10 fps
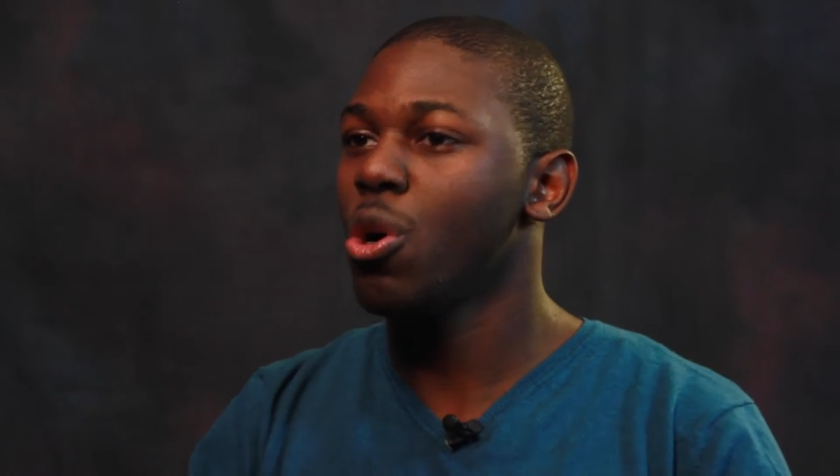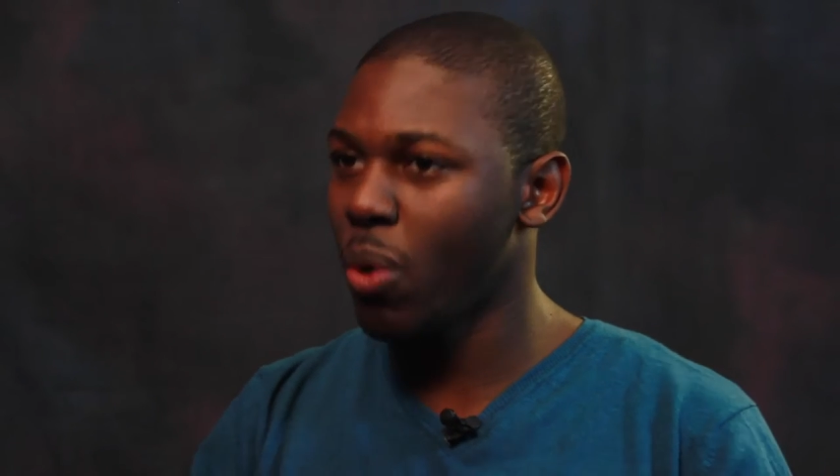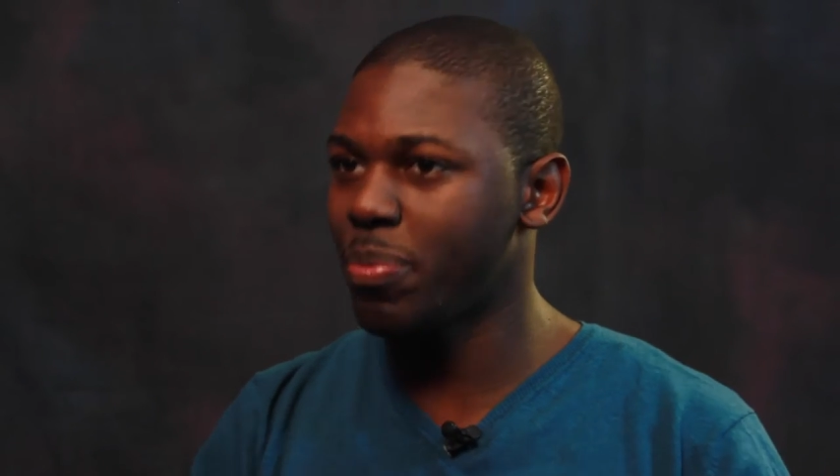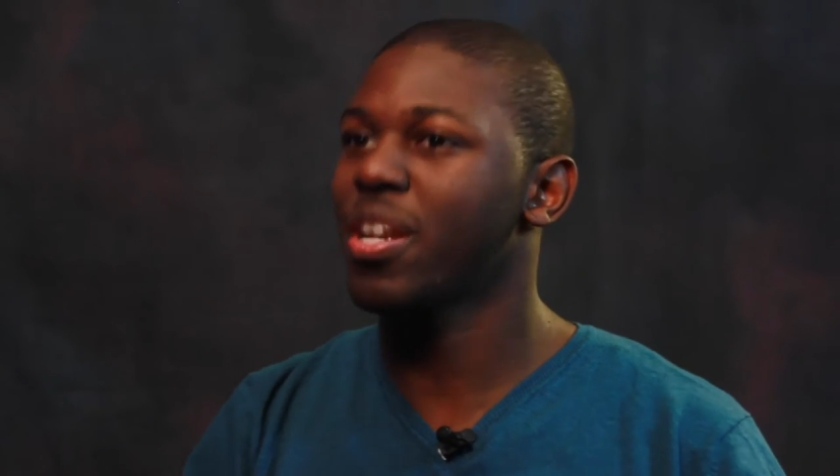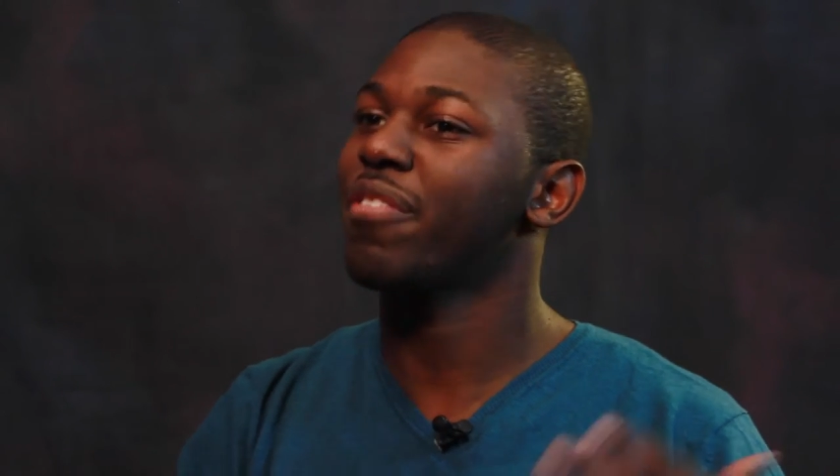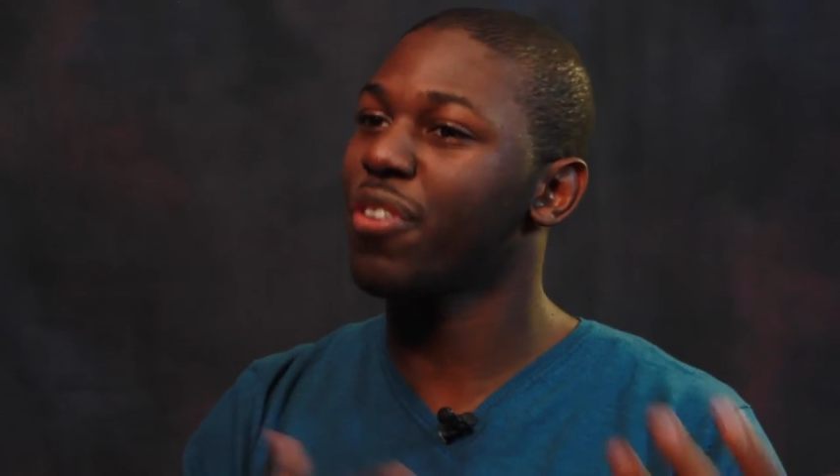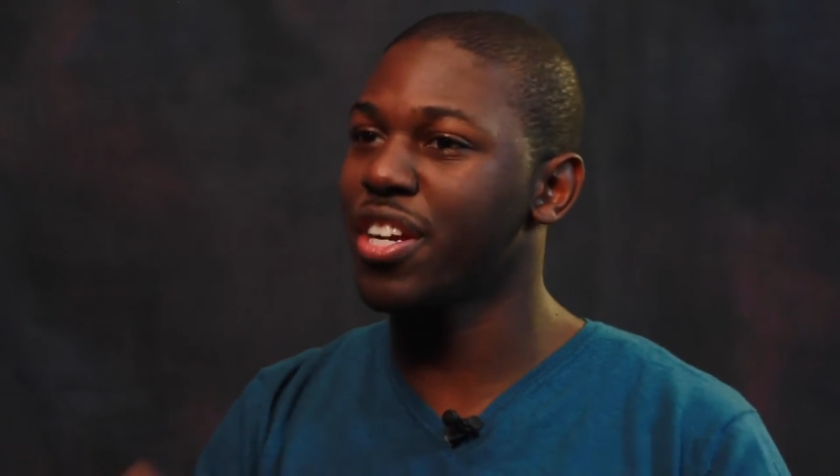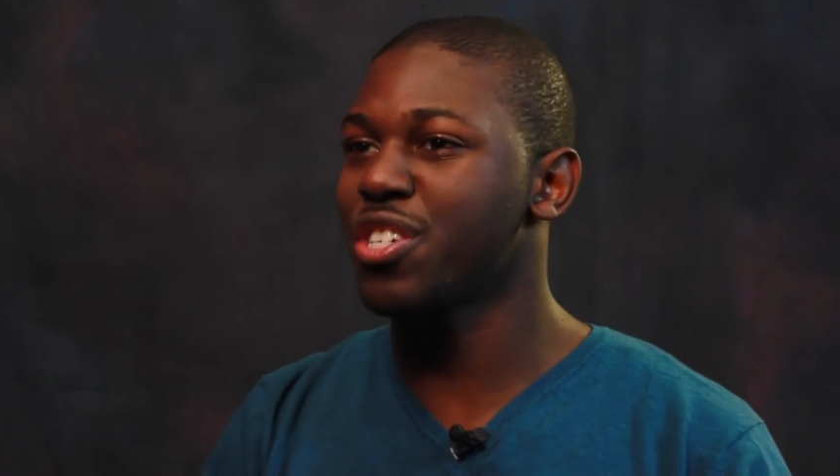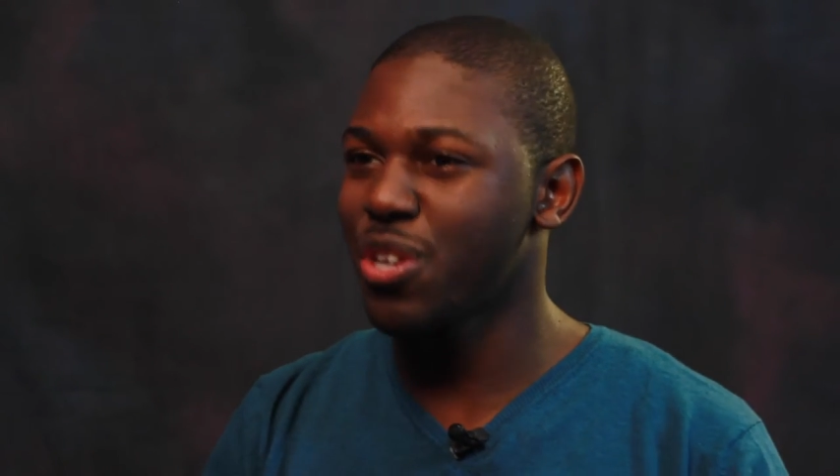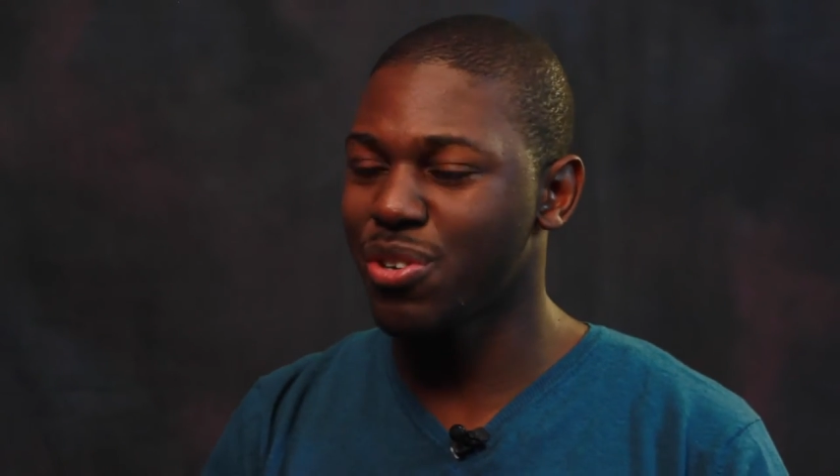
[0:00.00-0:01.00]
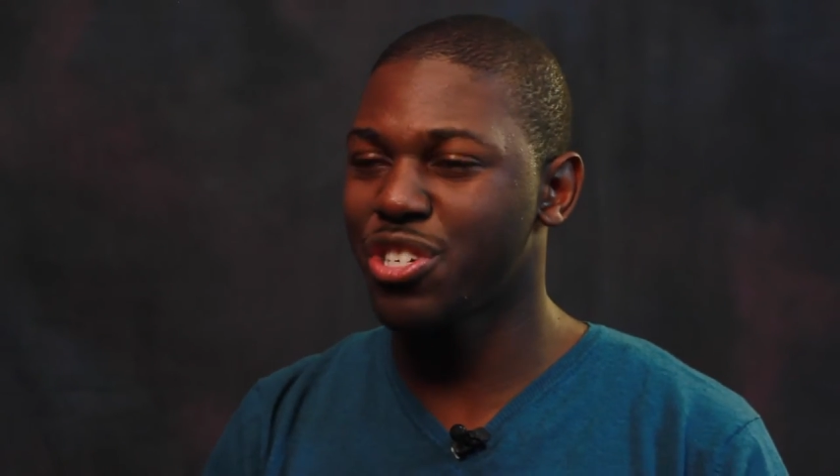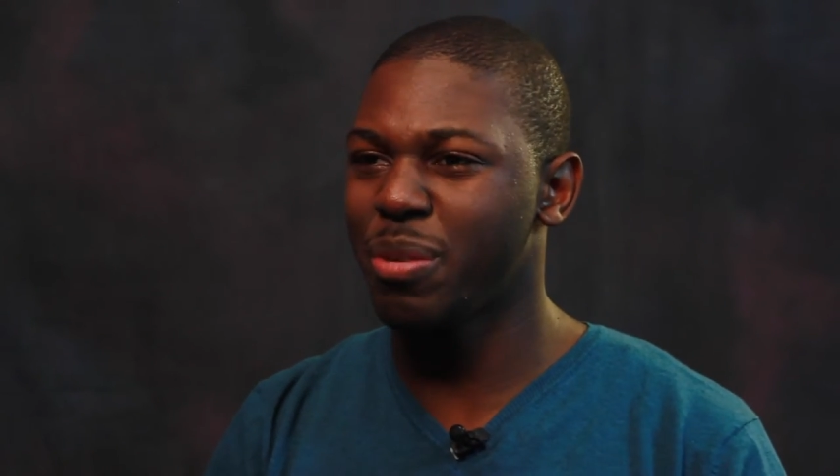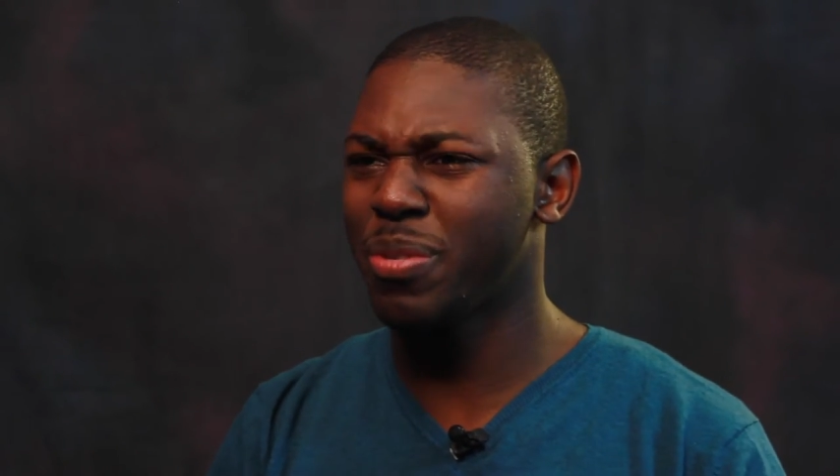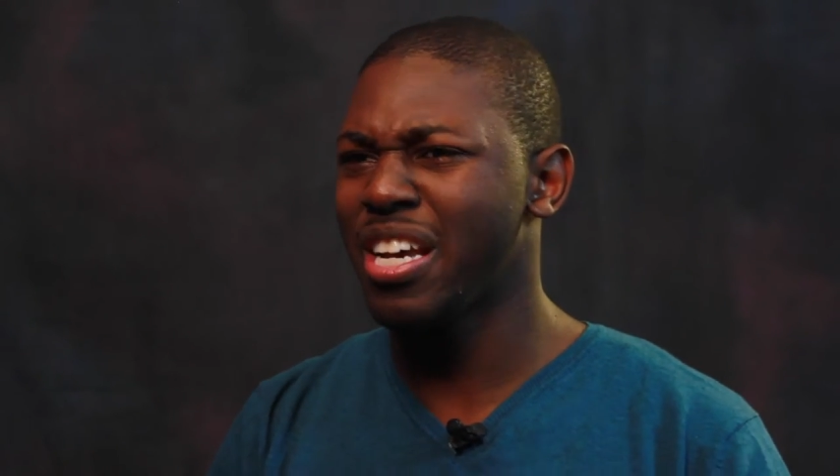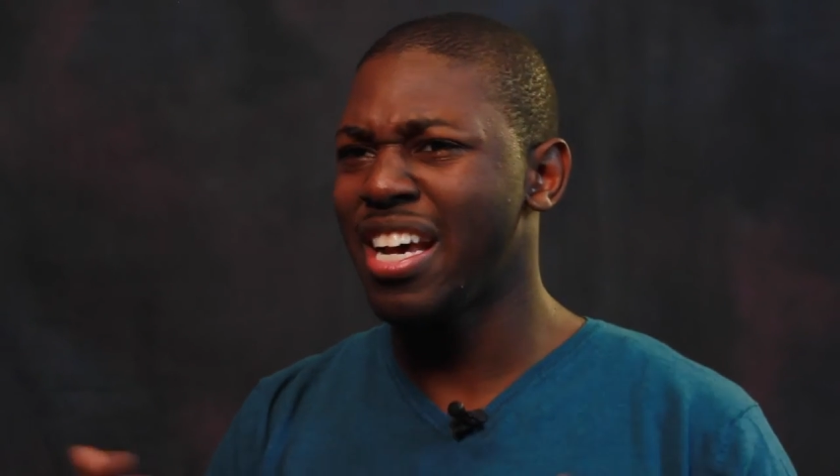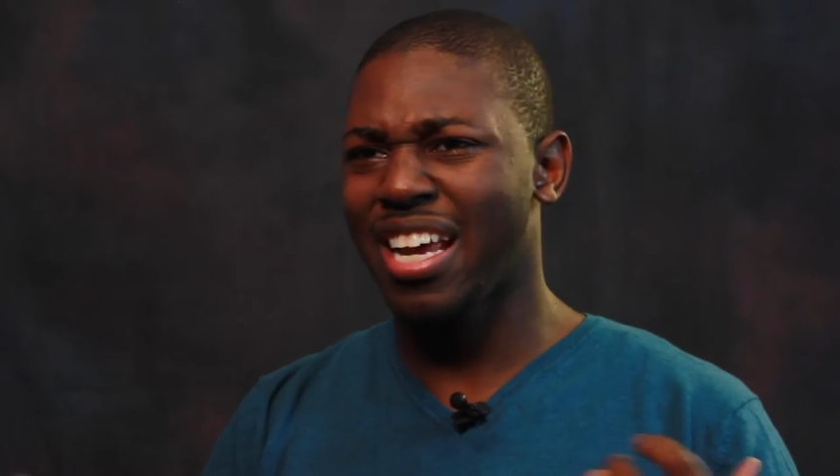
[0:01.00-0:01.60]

website for internships.